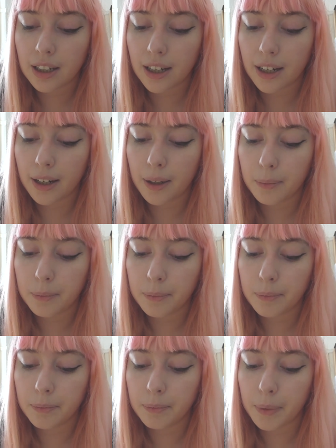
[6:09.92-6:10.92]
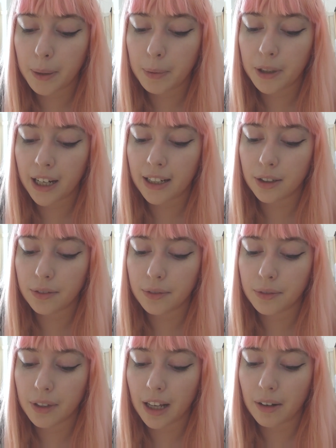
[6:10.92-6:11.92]
um, people kind
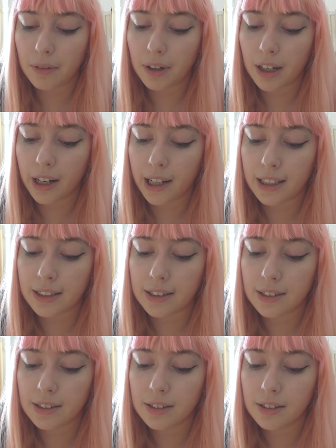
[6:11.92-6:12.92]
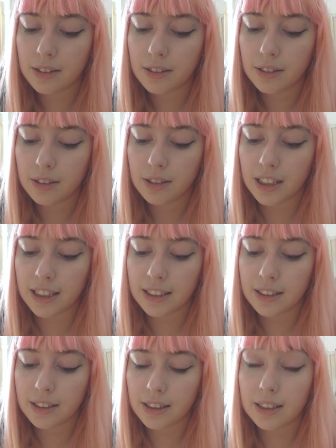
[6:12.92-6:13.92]
of then realise that
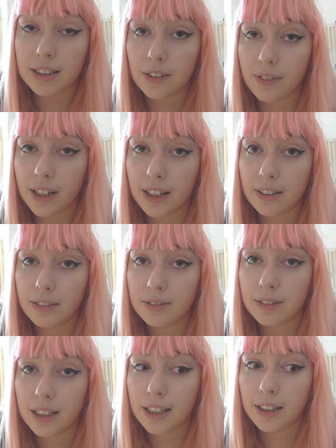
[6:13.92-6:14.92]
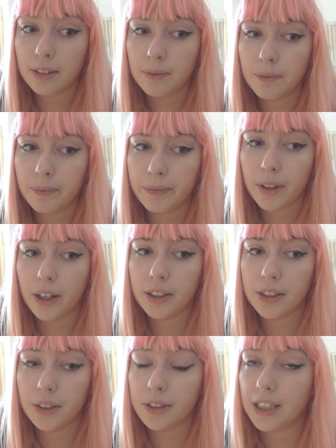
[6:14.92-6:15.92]
it's a severe thing
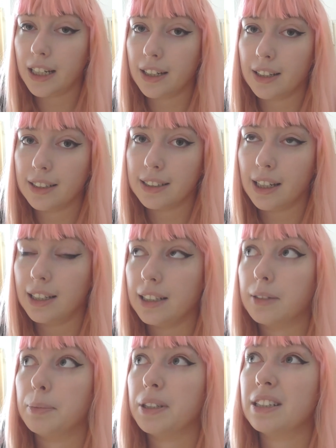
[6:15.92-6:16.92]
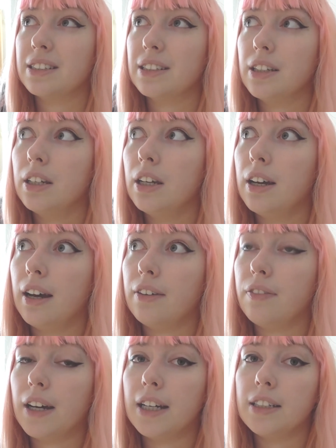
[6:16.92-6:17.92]
and don't take it as lightly because
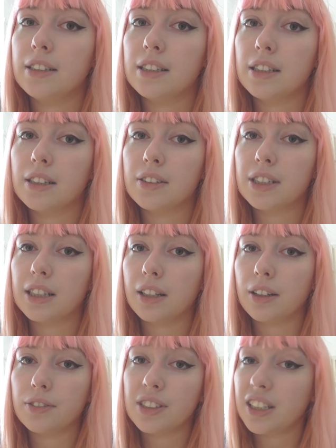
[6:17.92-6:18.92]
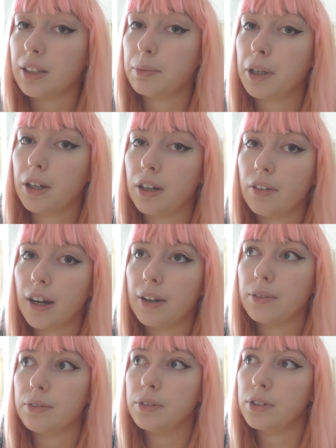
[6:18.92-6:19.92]
I find that there is a lot of stigma
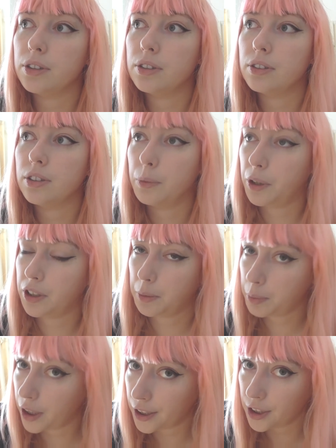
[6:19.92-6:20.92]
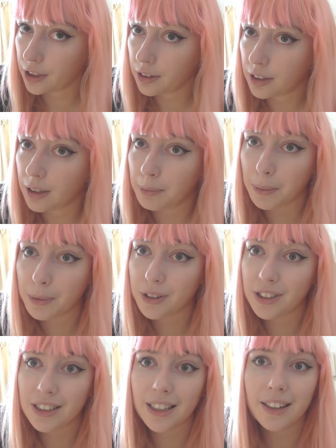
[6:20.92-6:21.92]
around the word depression and people
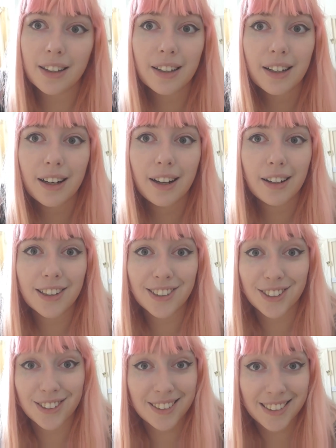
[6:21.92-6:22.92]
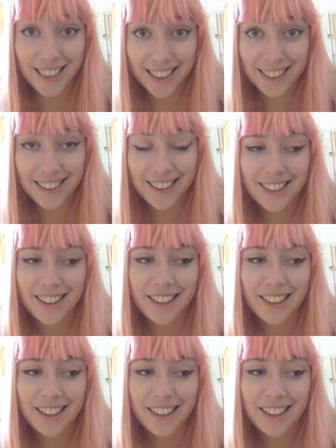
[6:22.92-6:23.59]
just think you're just sad